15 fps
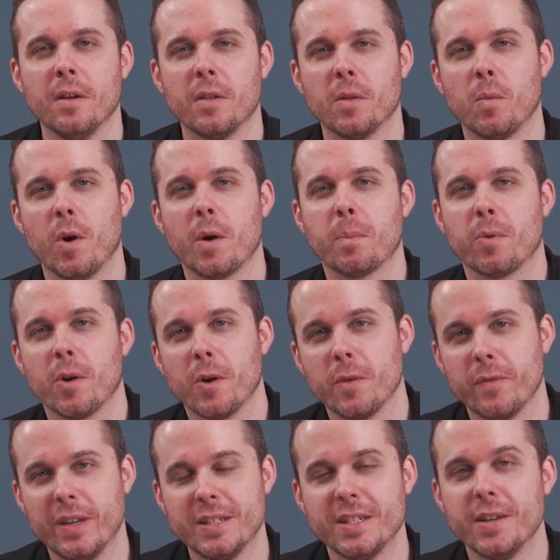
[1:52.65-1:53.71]
The WorkPro
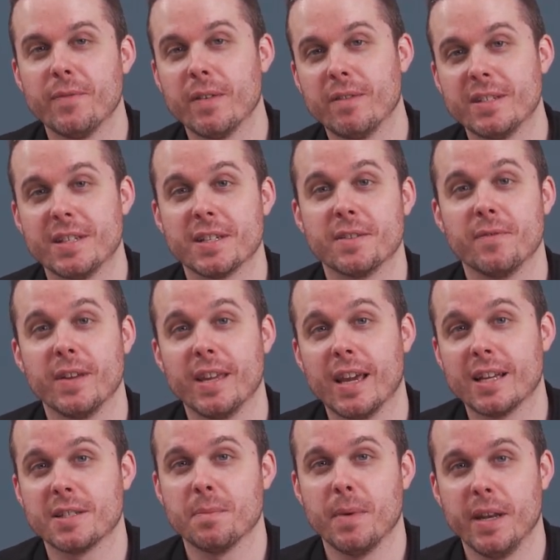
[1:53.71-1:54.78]
VG56V
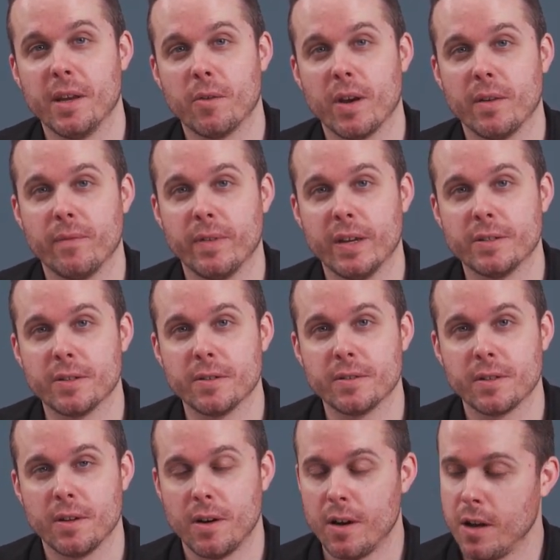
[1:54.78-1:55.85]
has many great
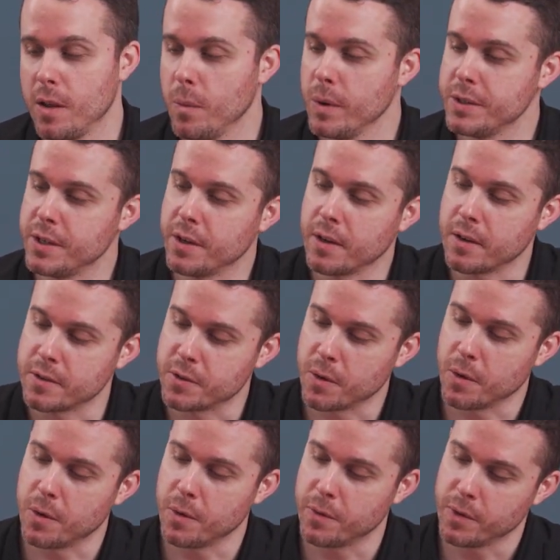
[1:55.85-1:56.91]
features, all of which you can
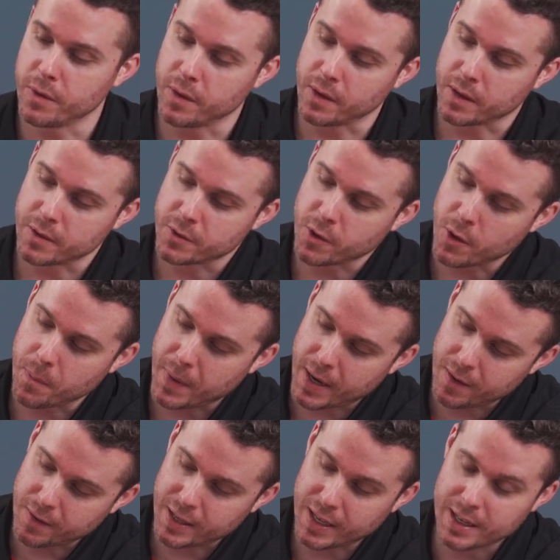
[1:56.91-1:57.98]
control through the control
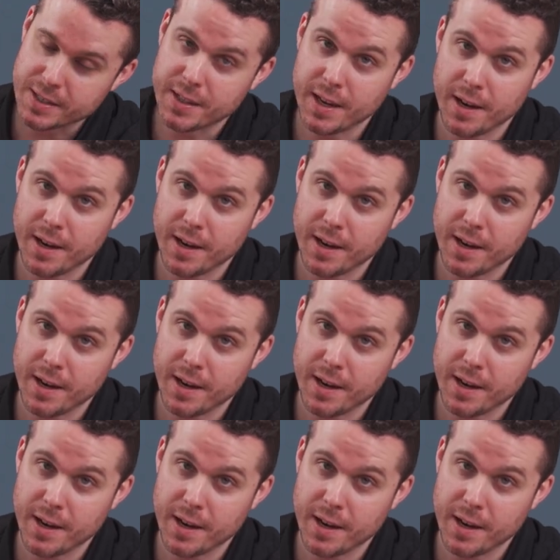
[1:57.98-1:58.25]
panel keys